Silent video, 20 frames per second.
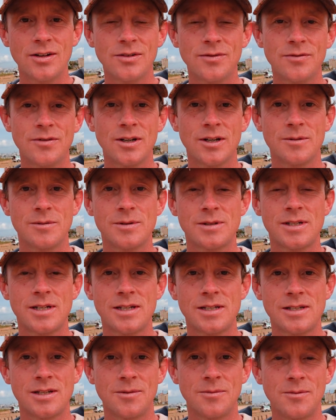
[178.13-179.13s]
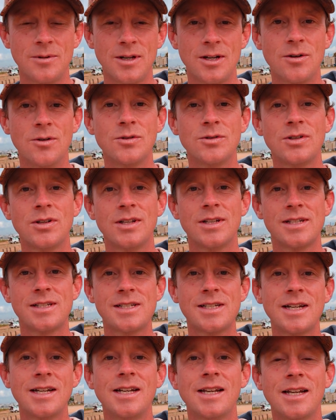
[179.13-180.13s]
frequencies that we go to the
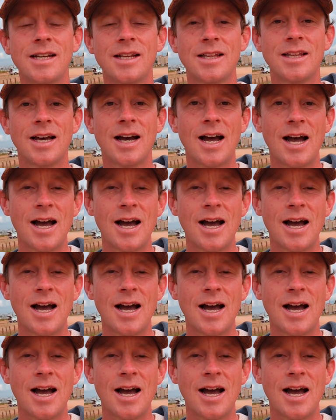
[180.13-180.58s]
siddhi, the